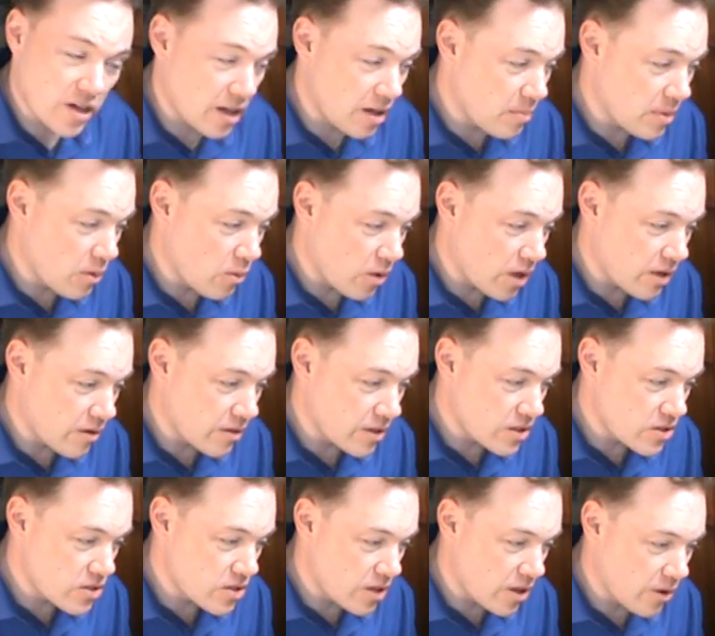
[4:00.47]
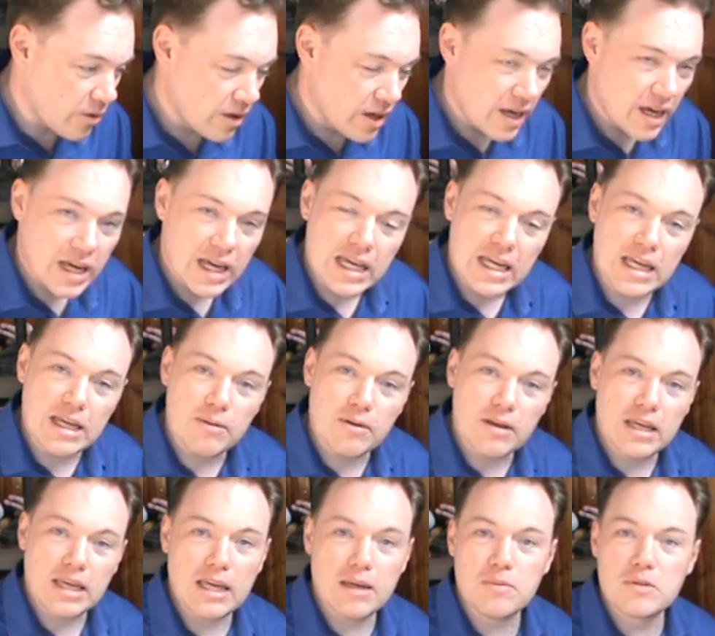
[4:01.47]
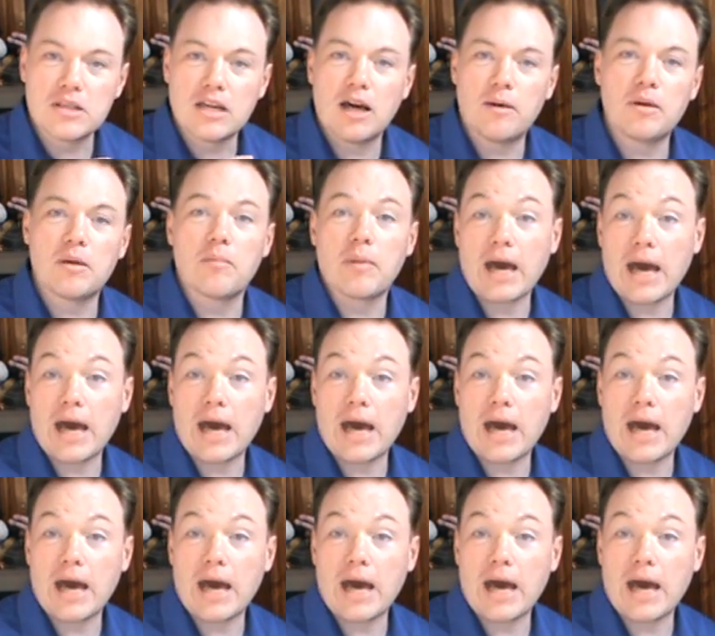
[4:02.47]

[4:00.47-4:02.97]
I'd be wandering so? He keeps coming